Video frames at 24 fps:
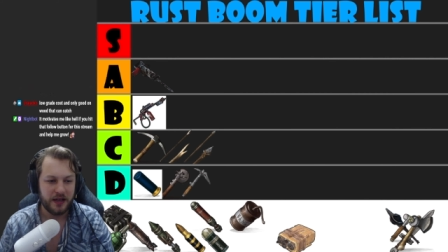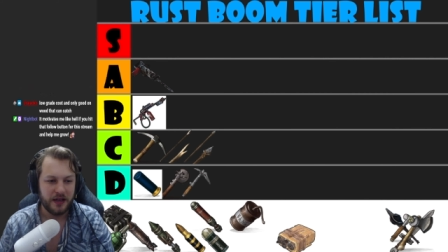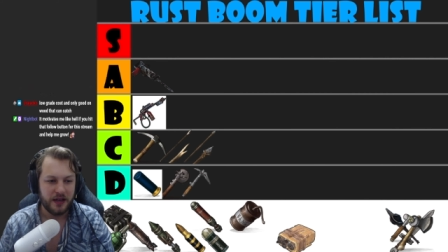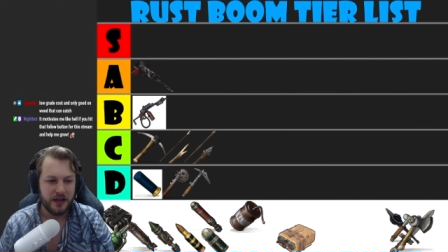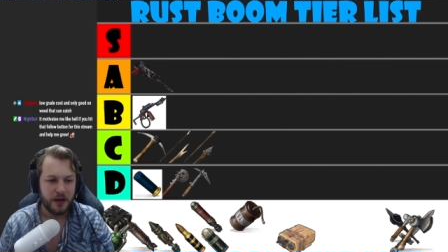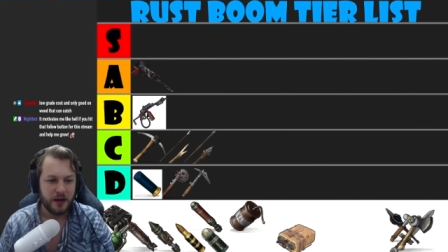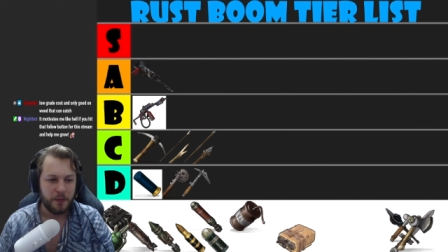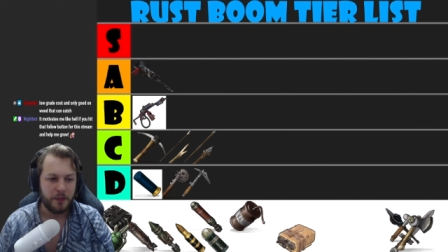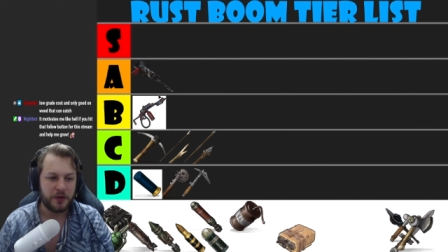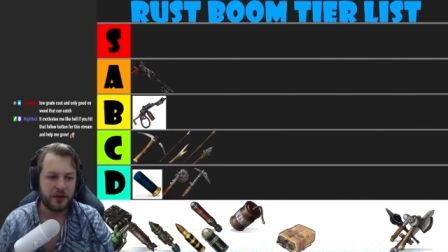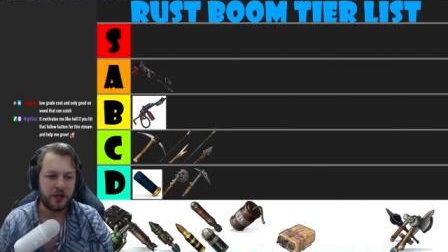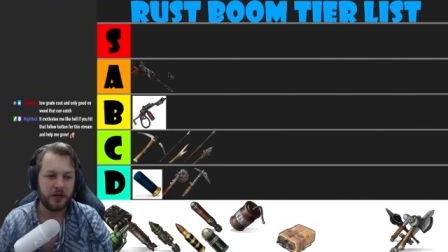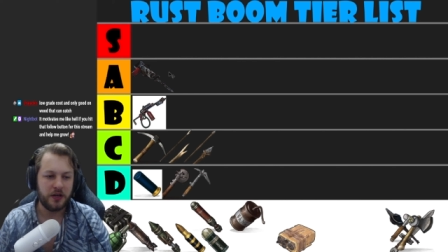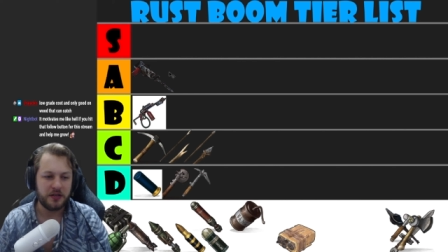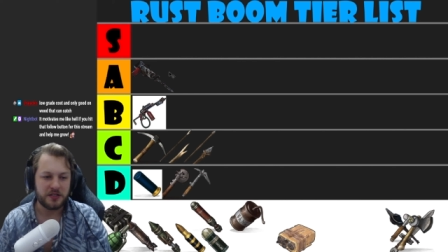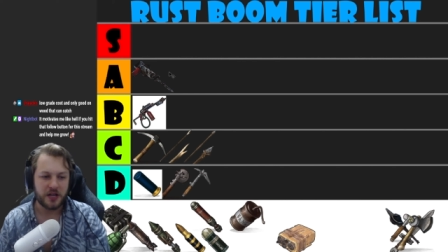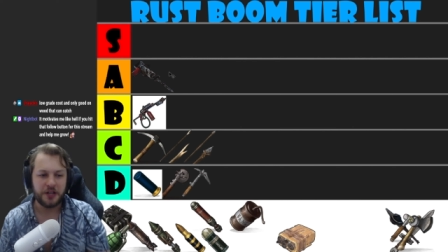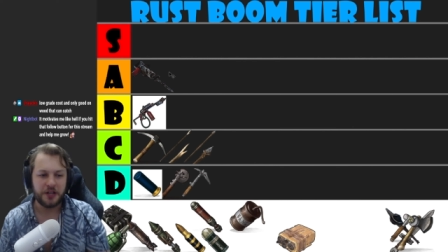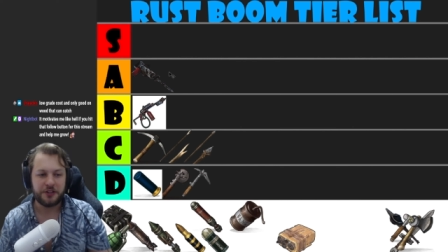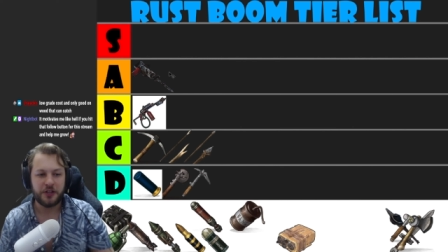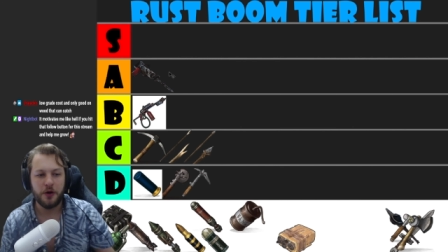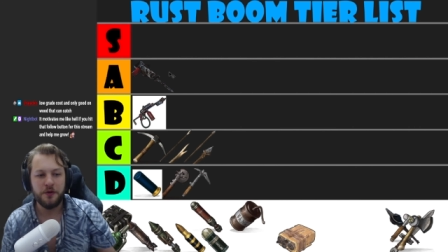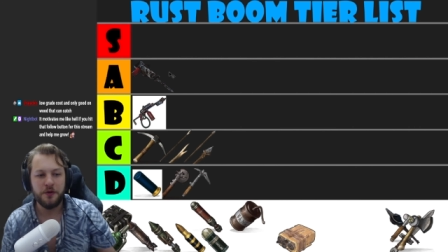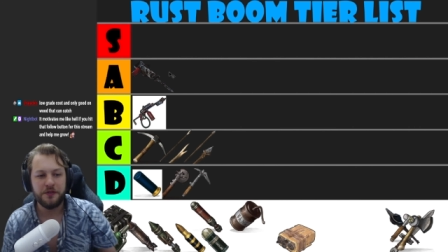Because I
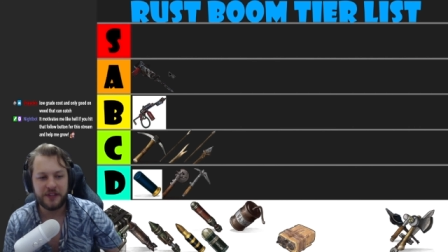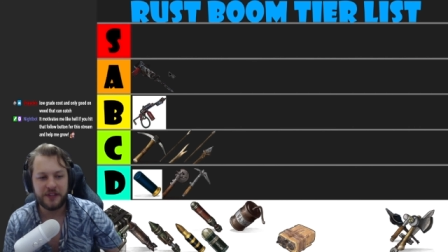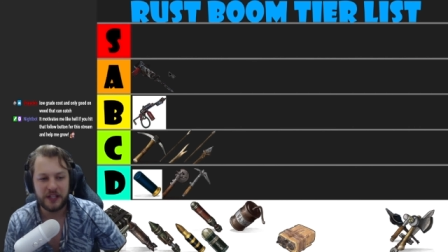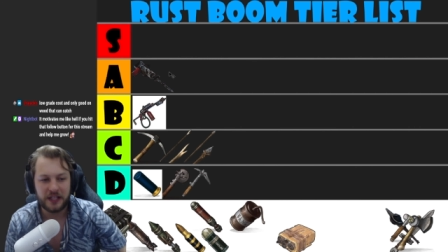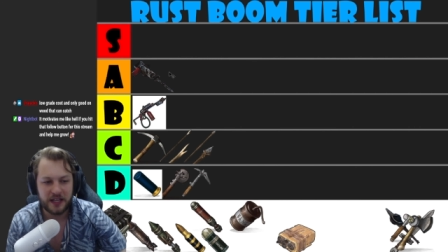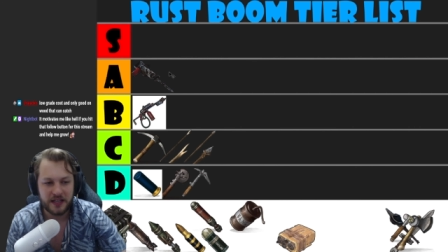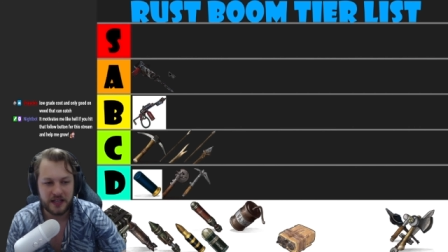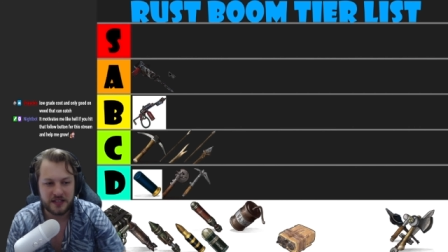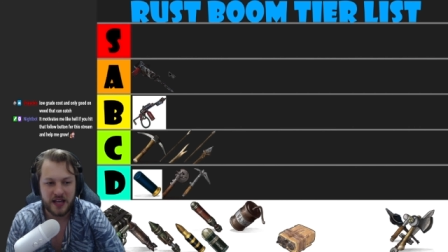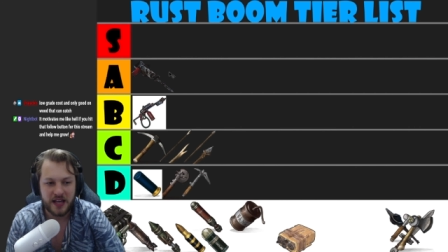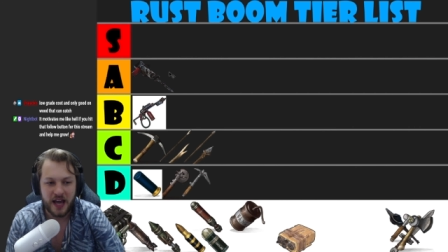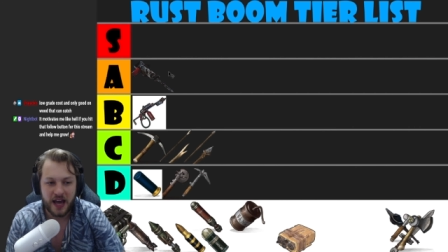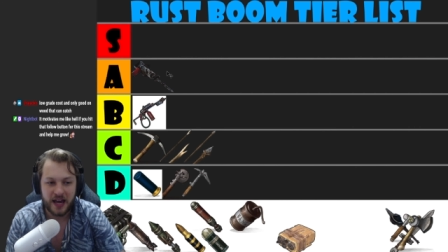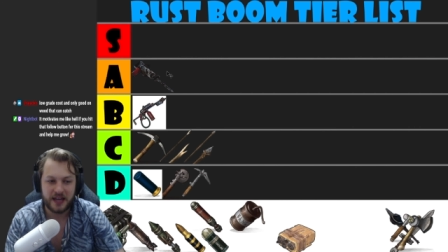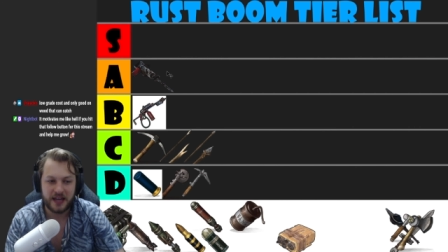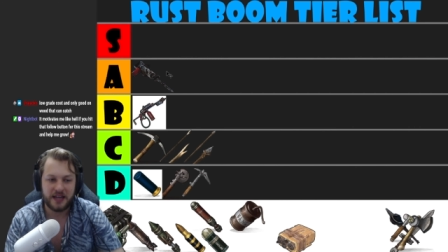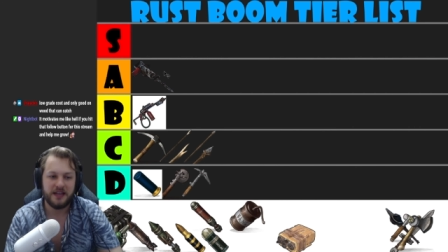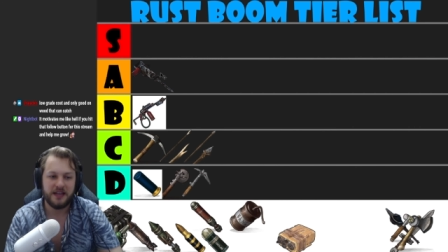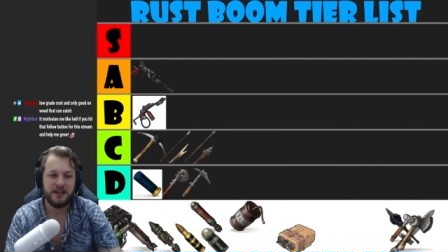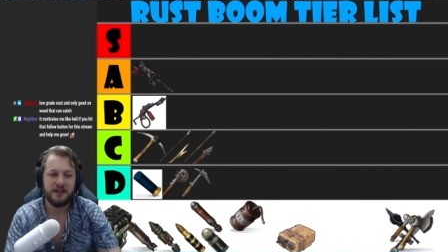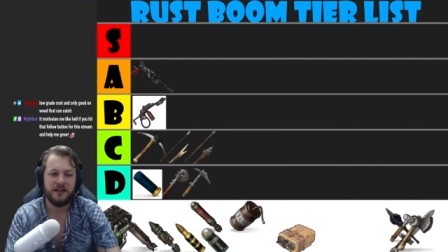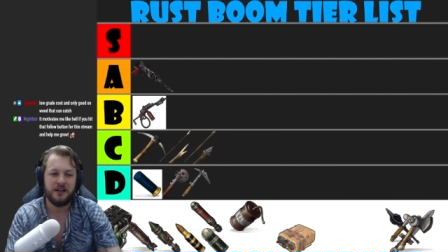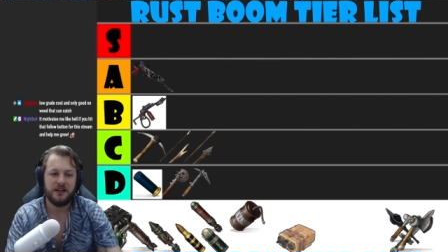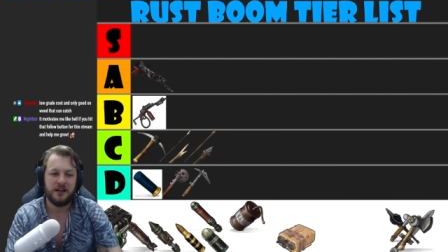don't think it's
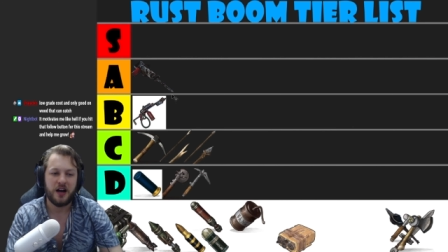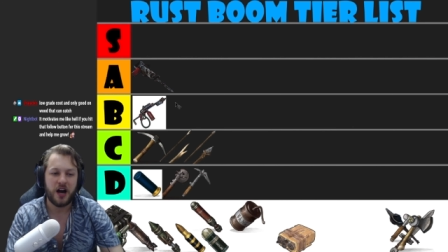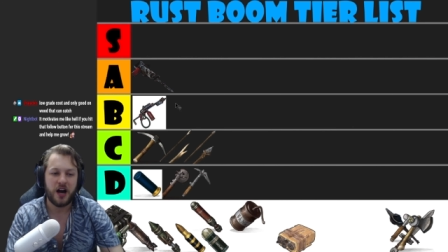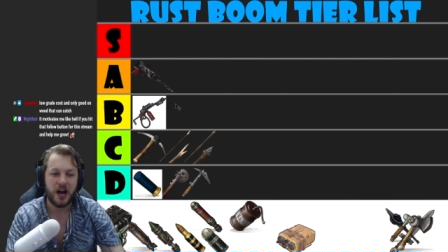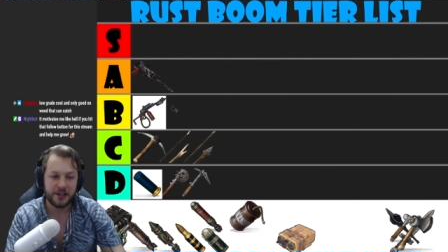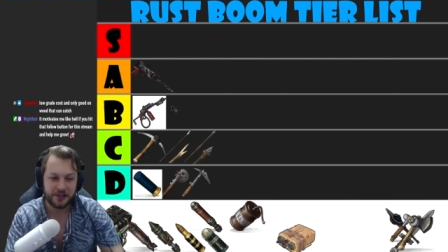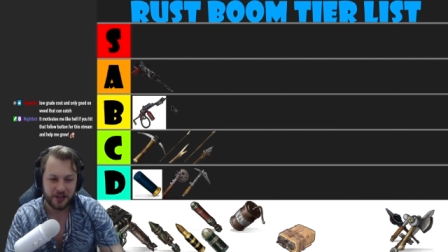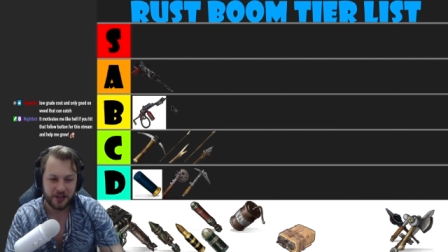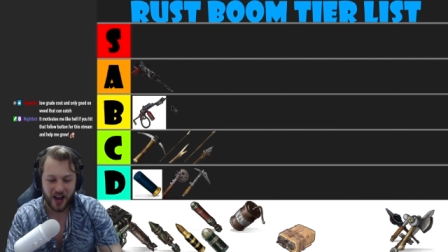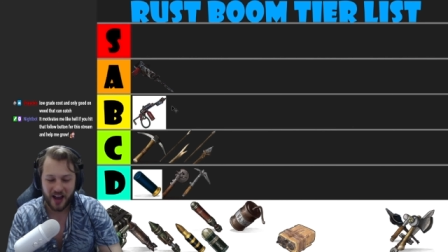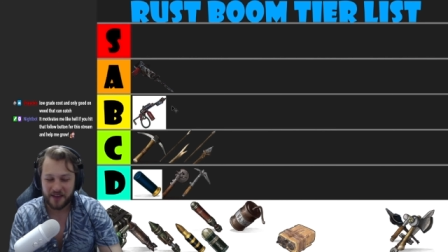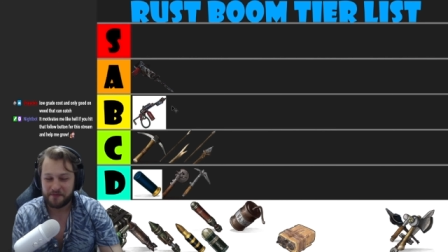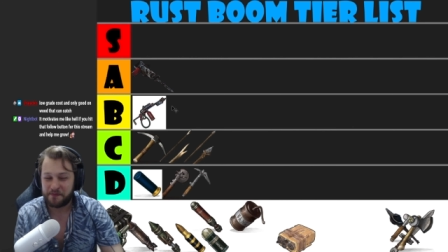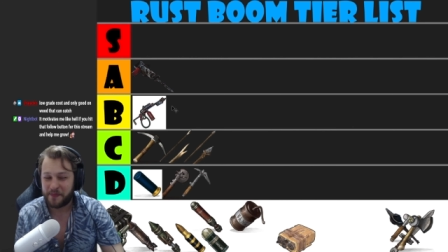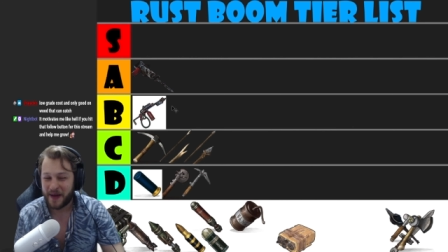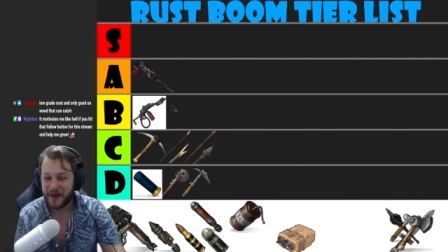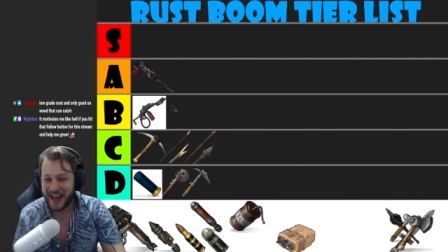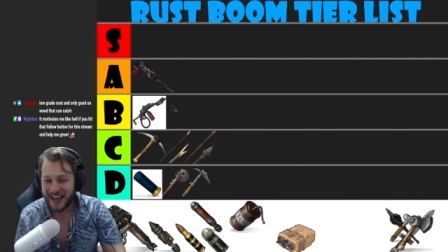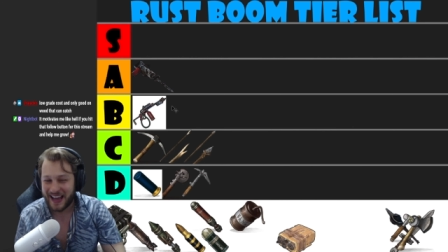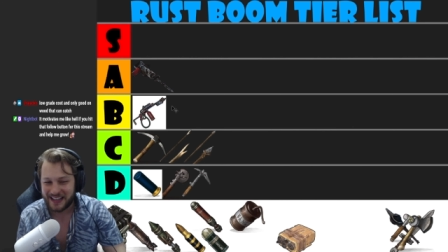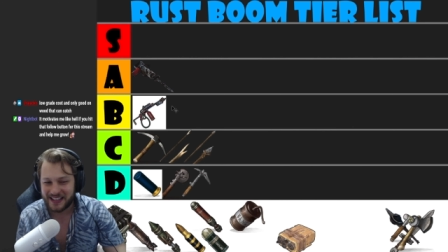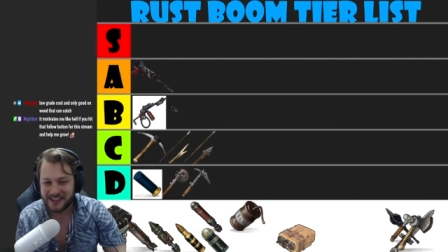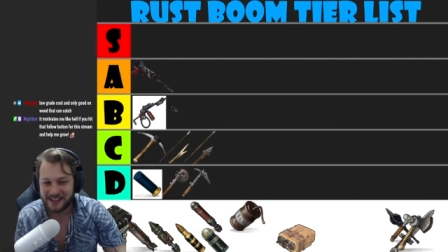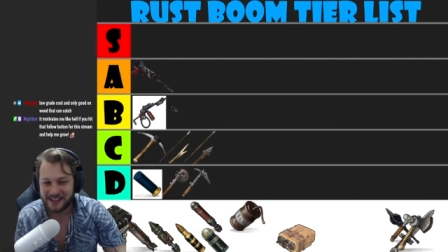A. I
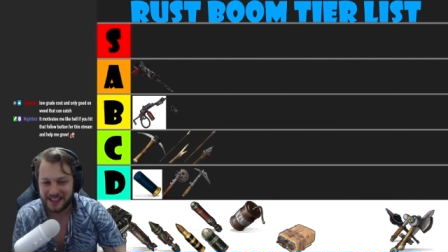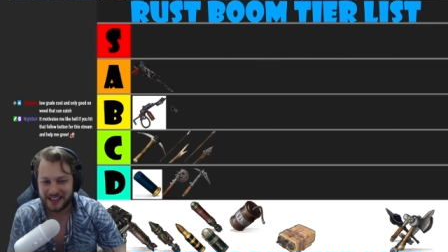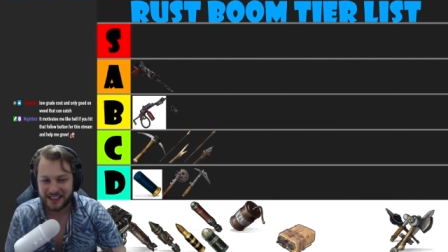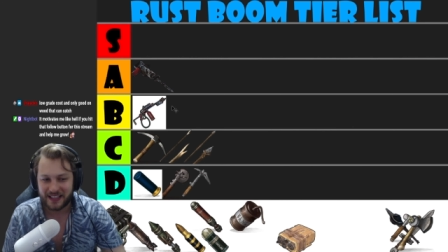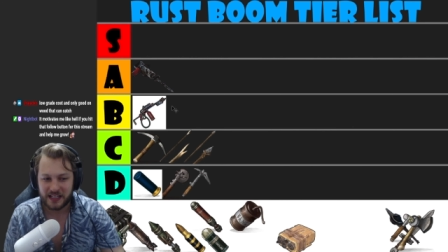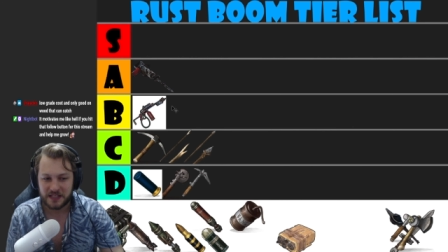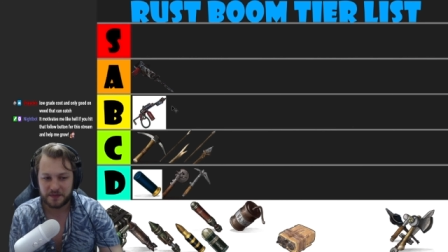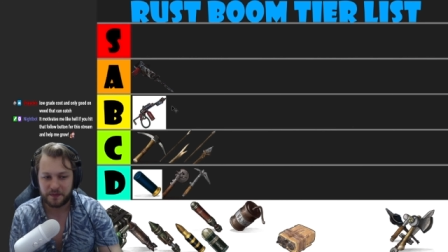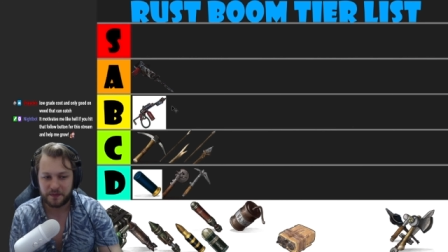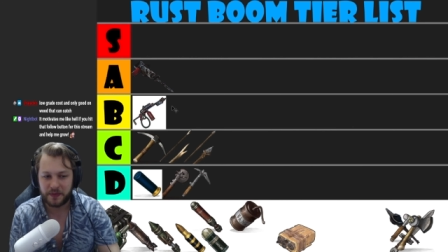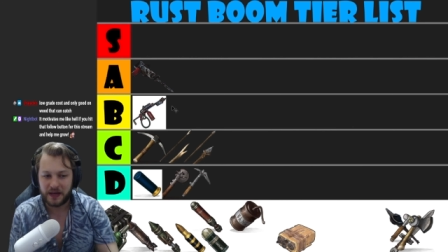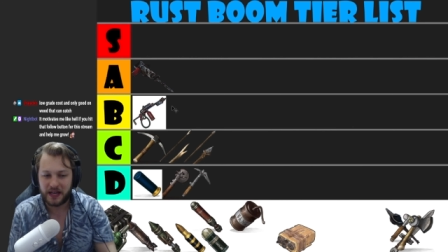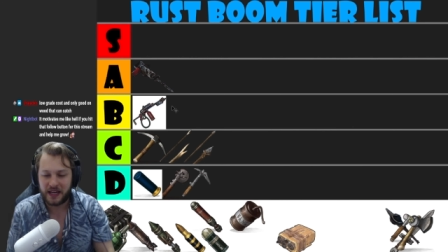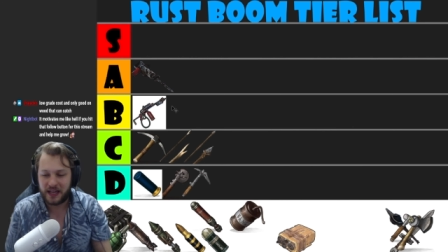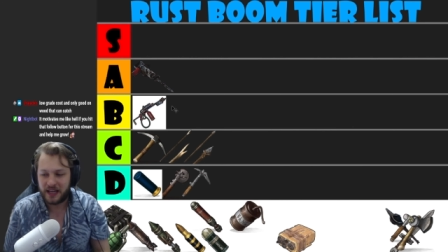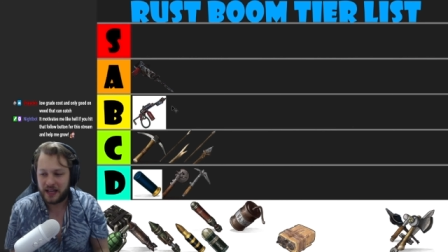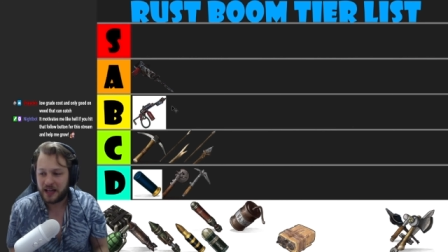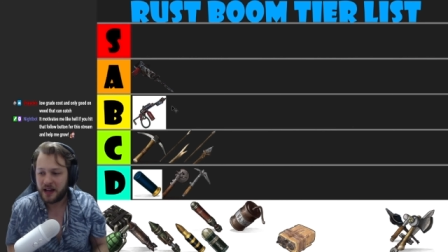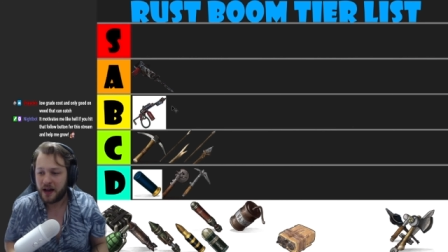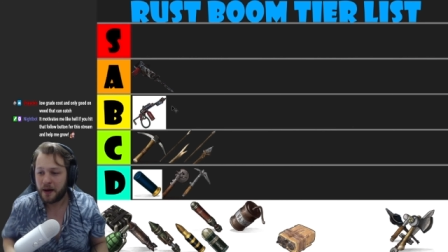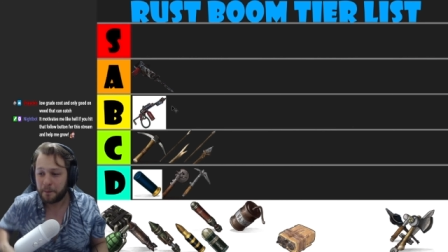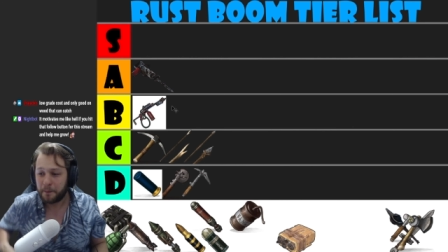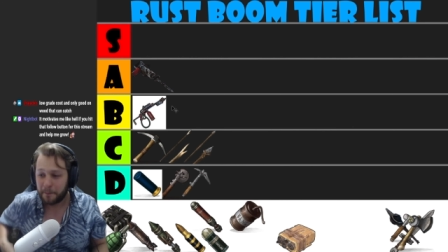barely think it's B.